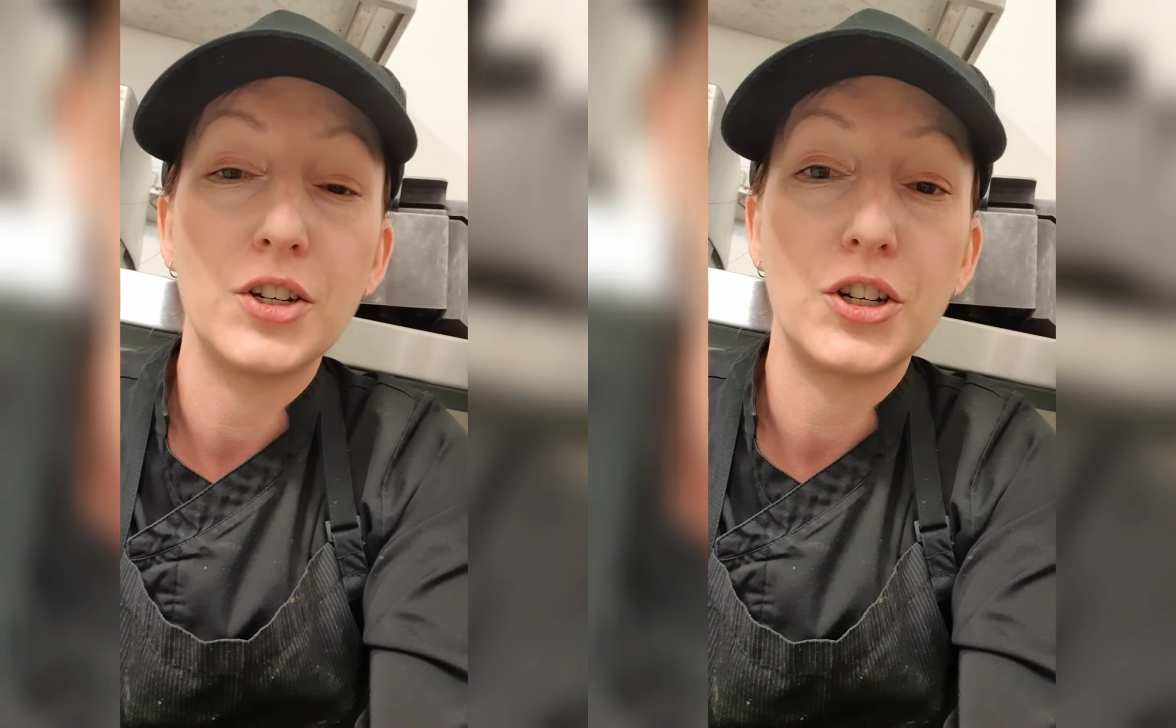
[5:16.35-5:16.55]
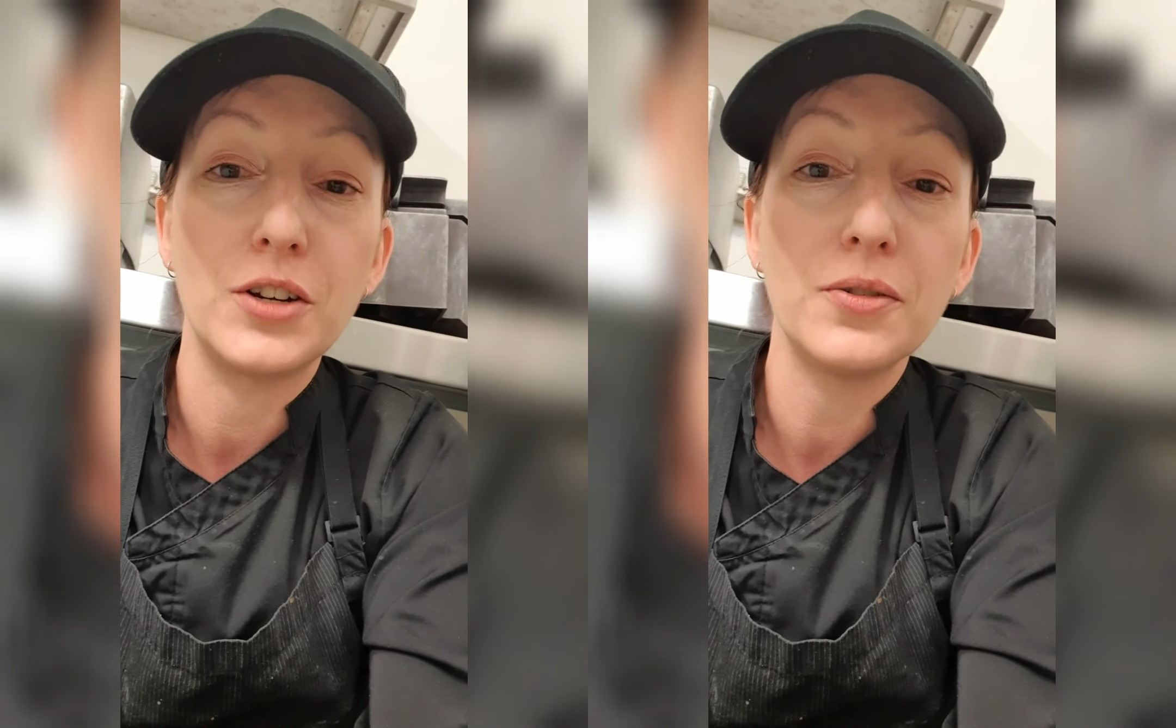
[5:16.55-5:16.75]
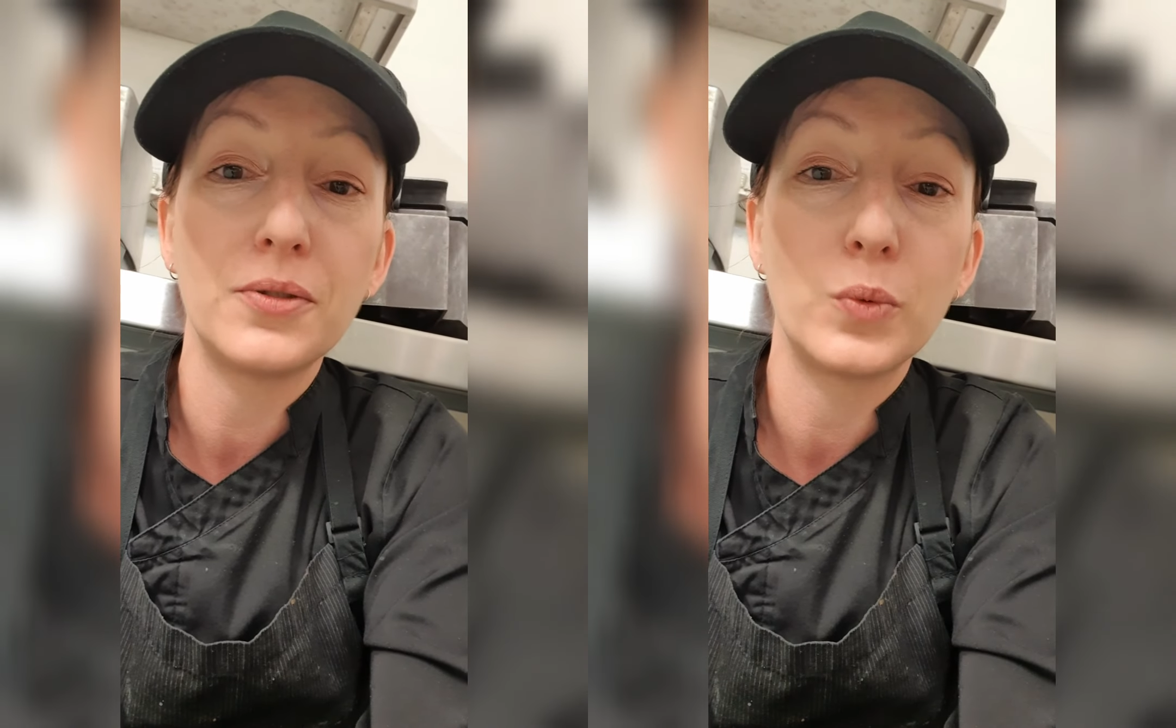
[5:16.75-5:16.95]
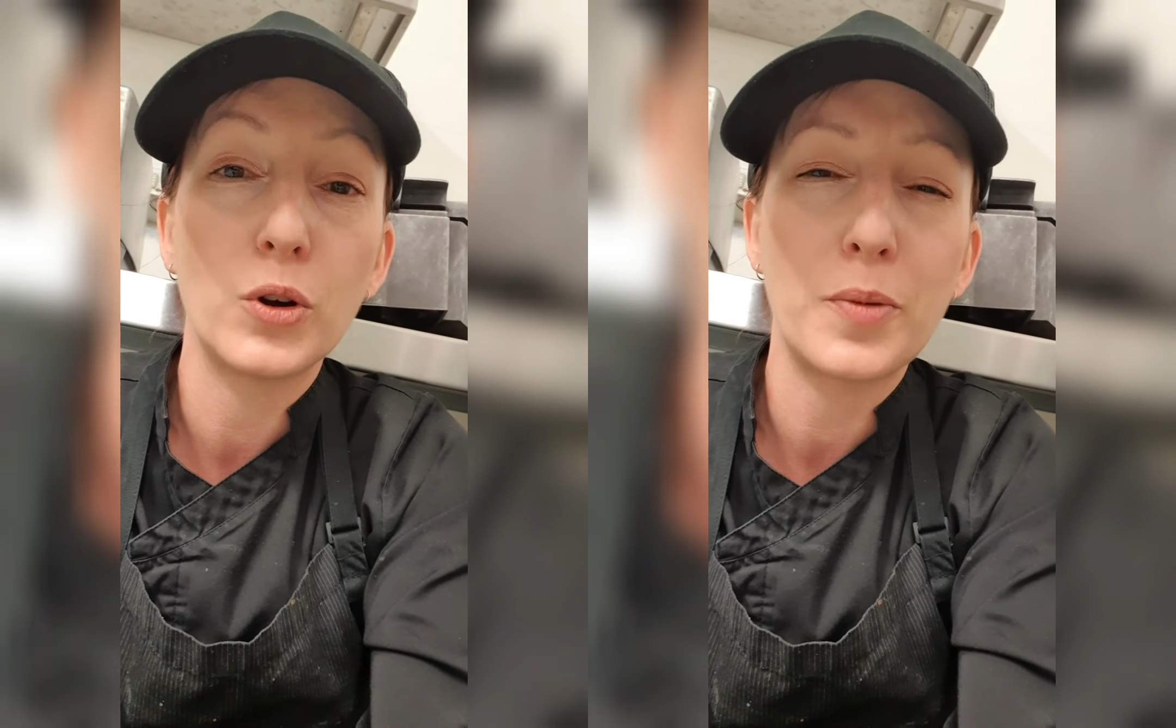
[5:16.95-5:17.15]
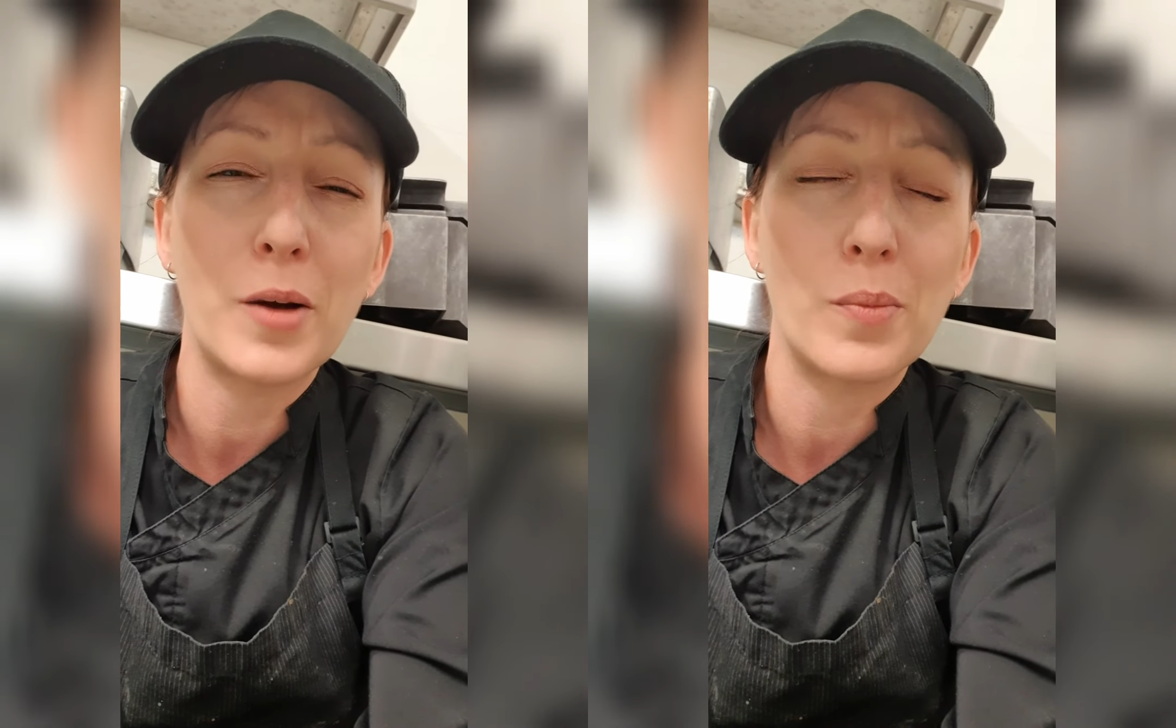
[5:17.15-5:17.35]
shift.
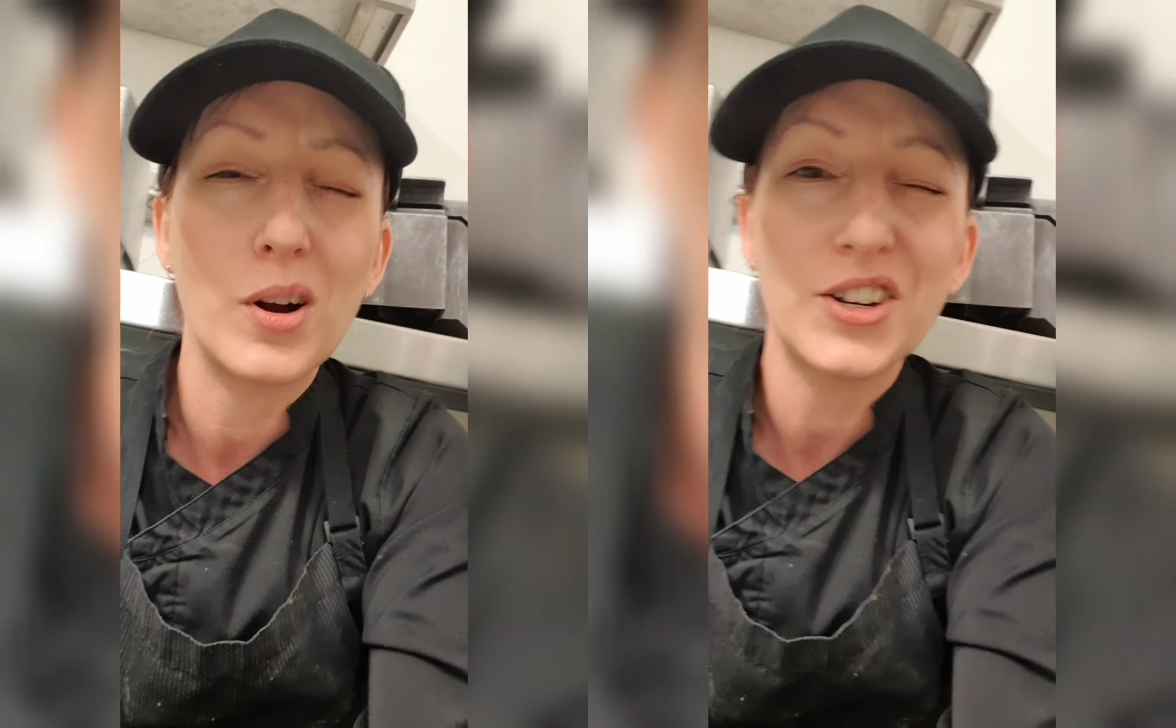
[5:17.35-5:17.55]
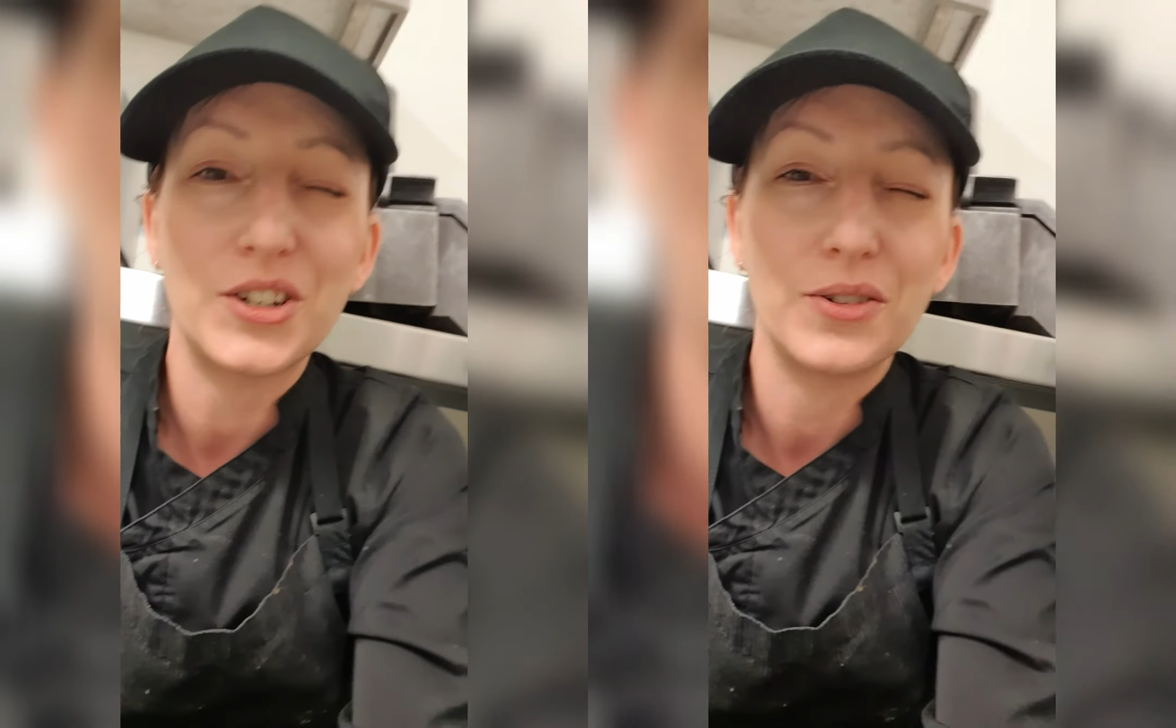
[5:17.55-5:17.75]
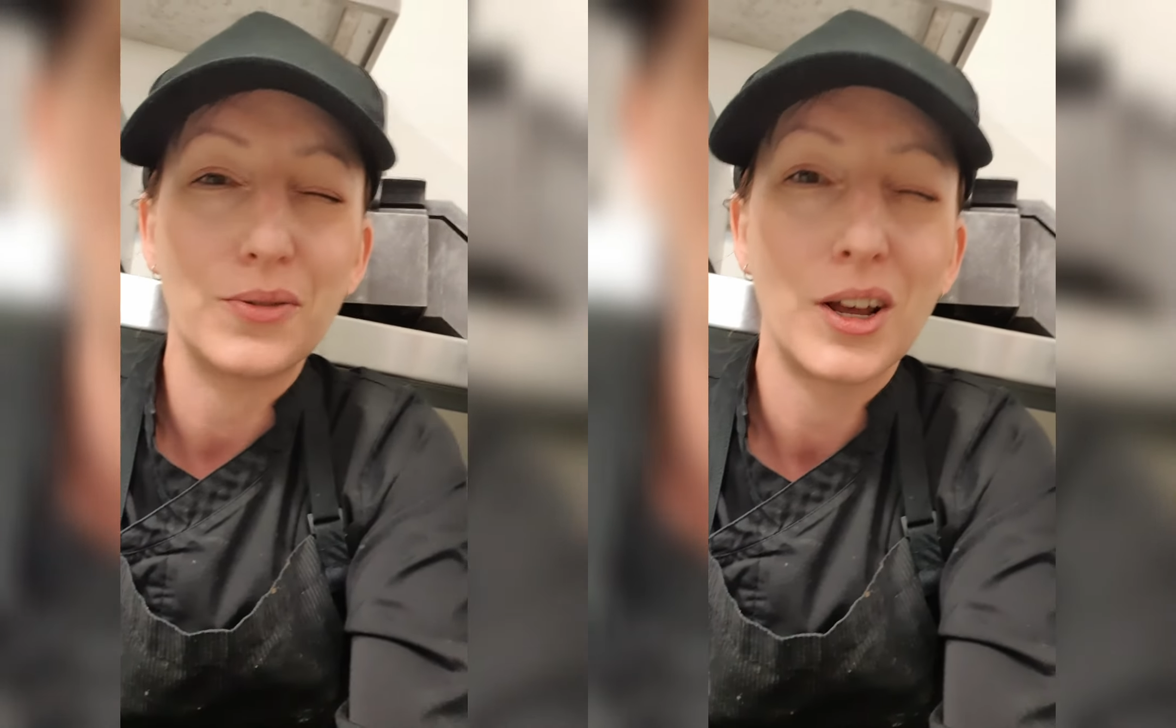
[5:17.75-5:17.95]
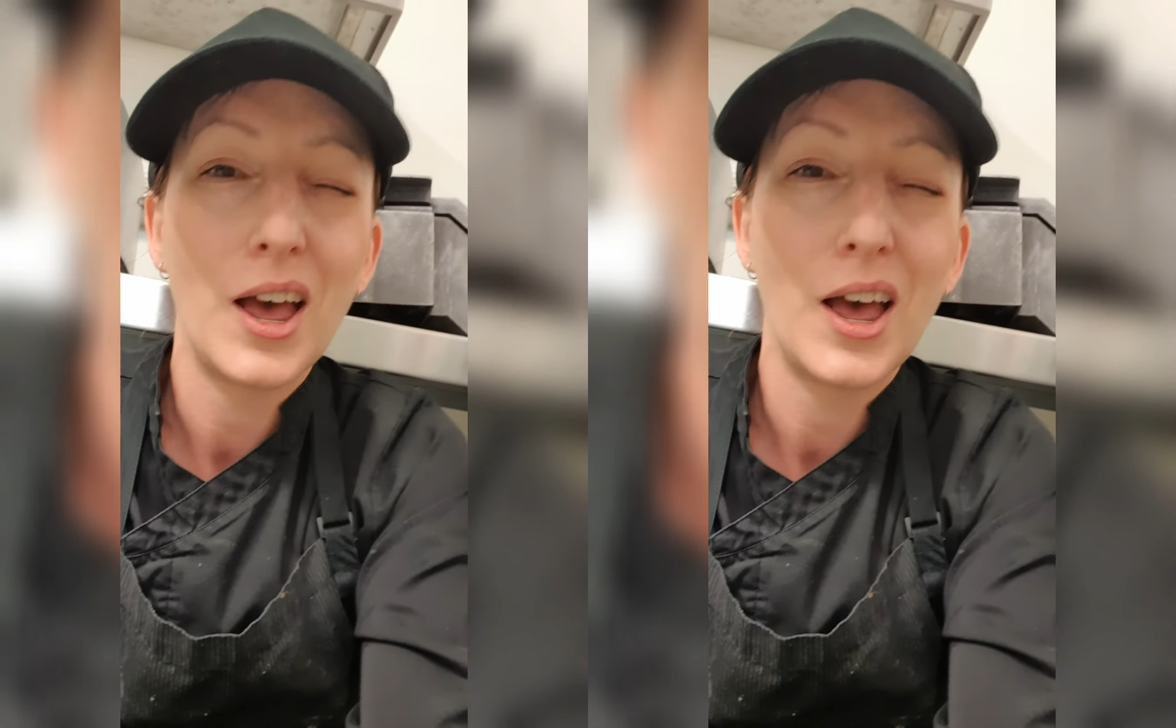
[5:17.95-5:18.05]
What about my shift?